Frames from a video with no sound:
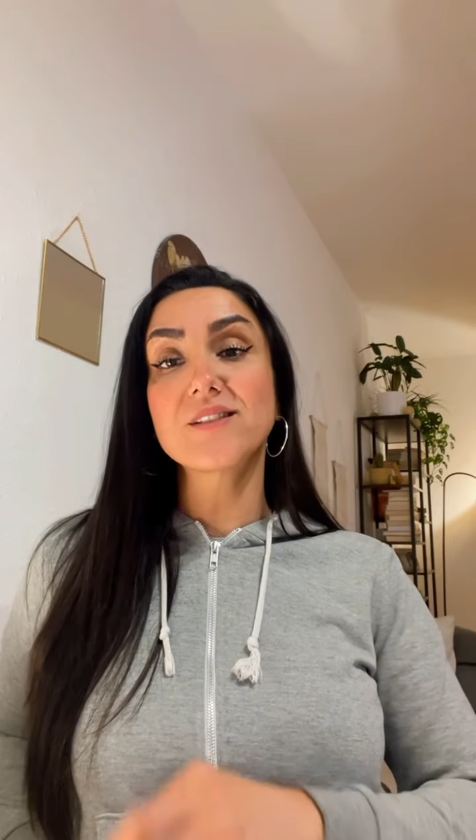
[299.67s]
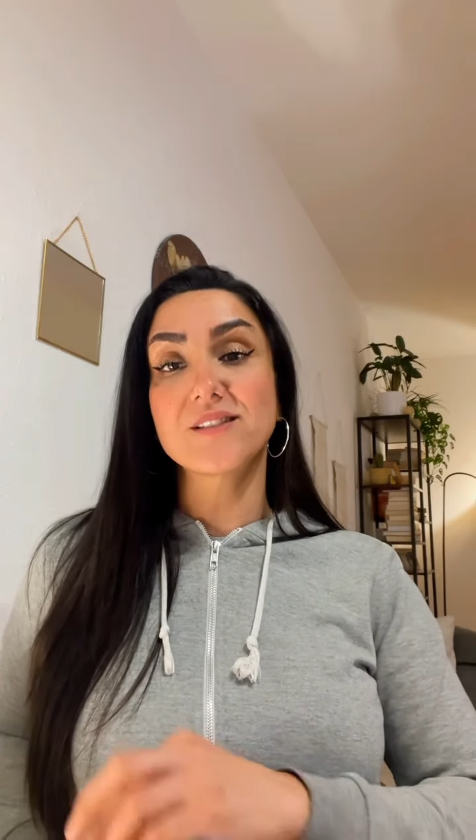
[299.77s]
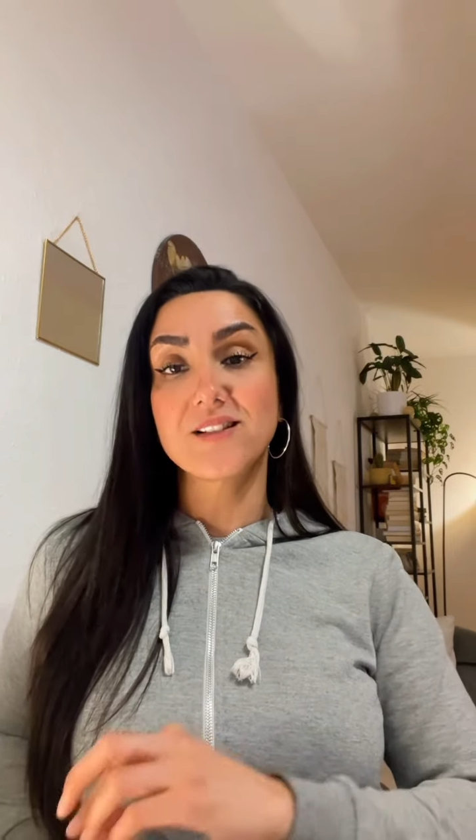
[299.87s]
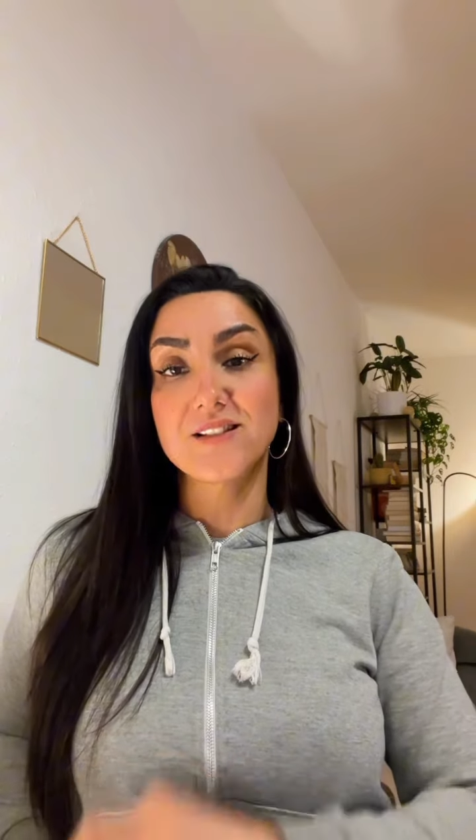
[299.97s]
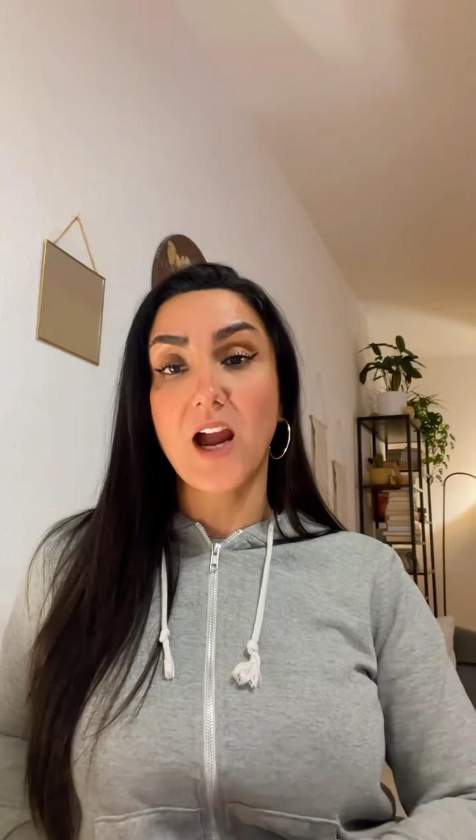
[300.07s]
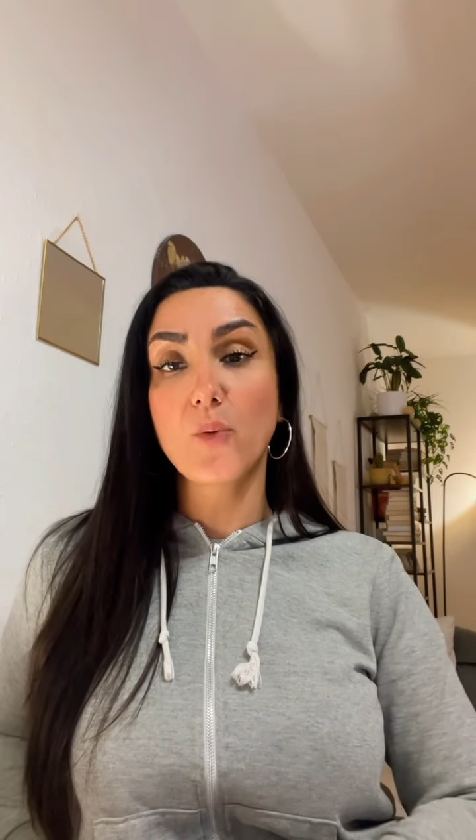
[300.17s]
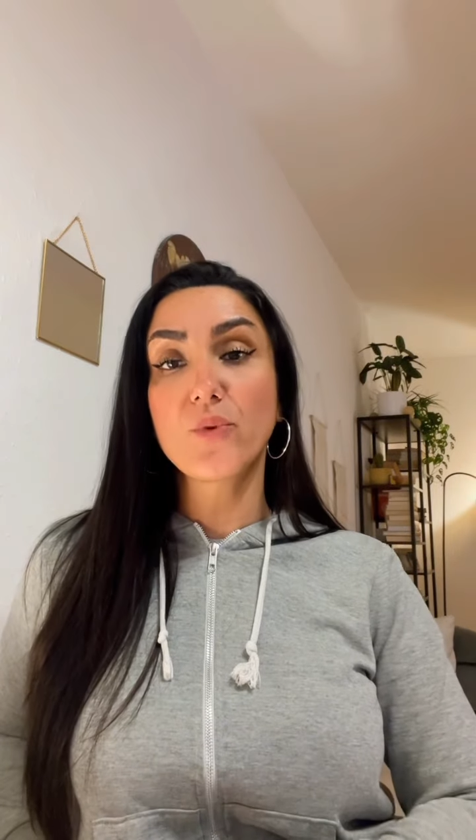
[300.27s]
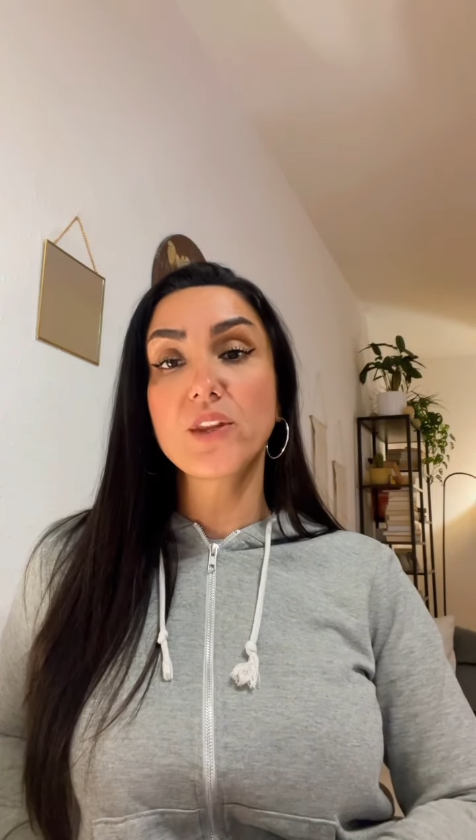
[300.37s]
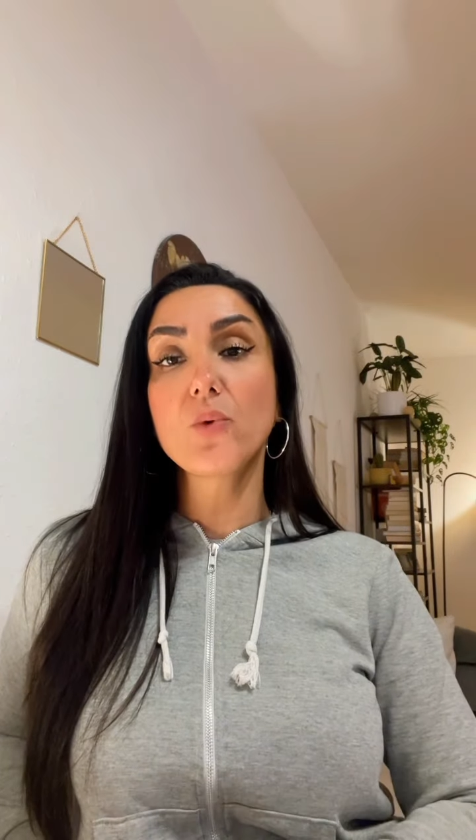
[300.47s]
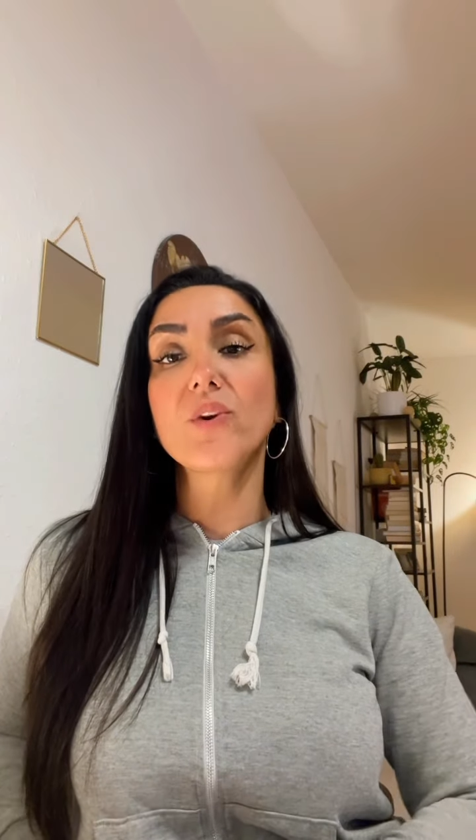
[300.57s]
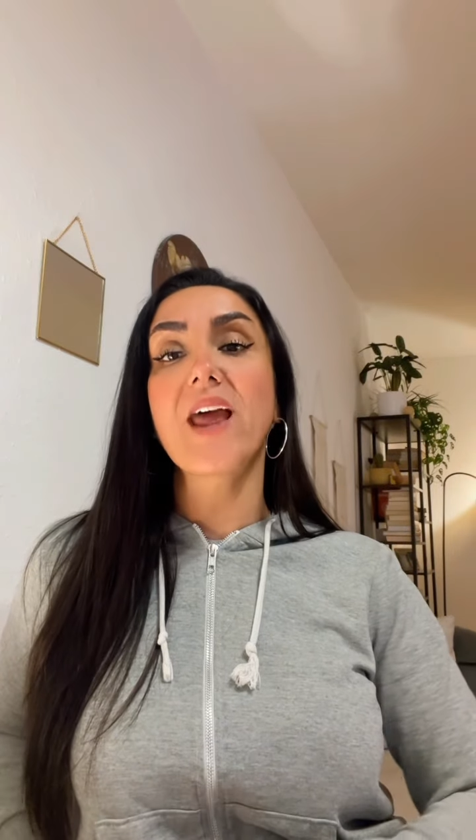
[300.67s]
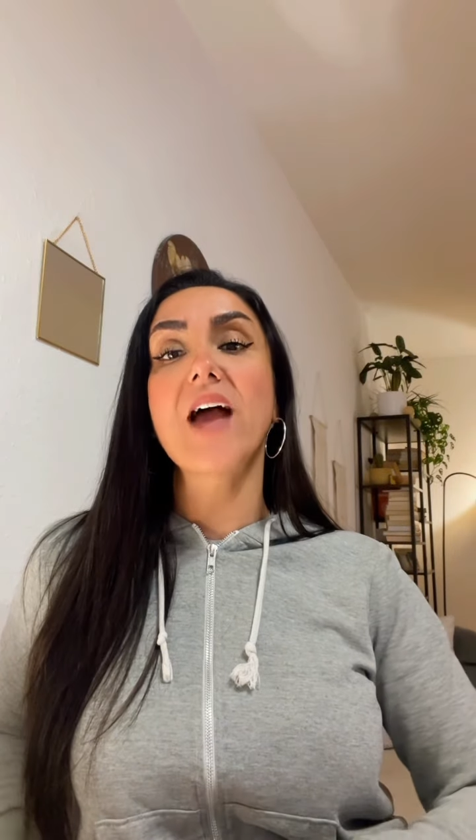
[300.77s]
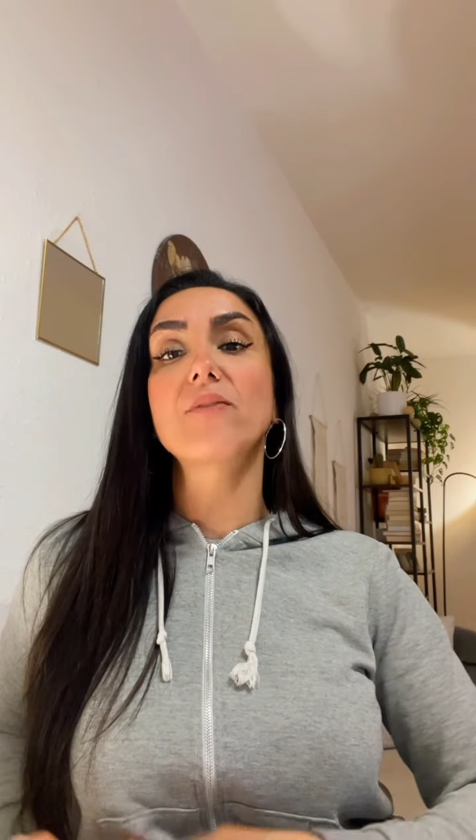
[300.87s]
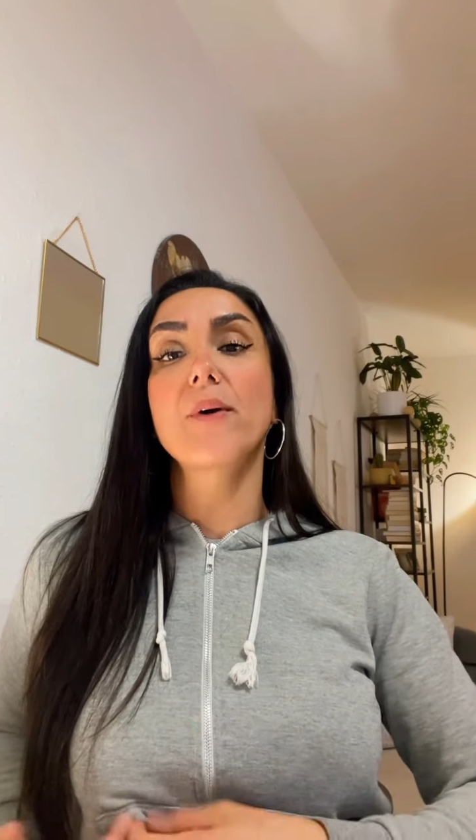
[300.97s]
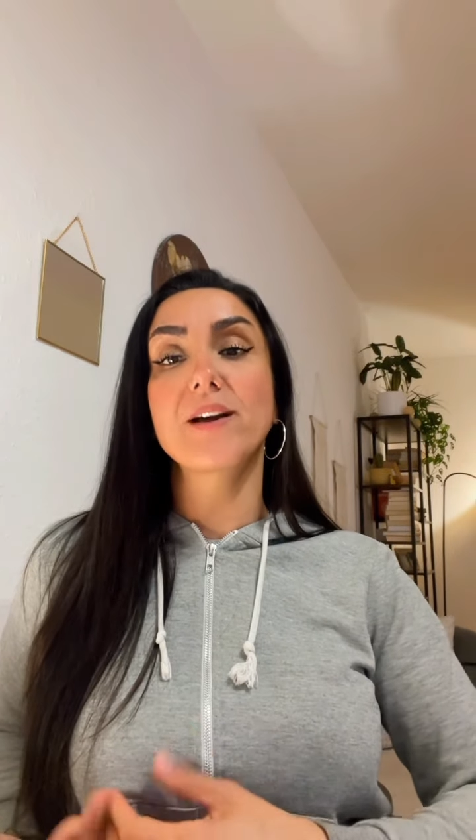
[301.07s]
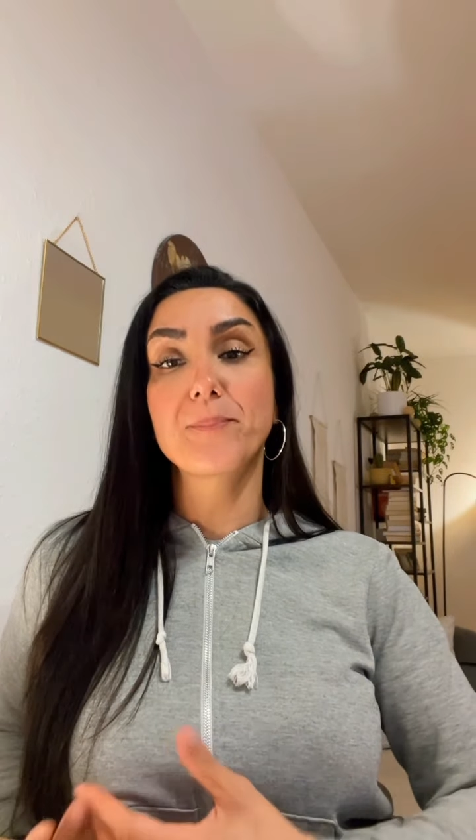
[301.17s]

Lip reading: sit down with you and have a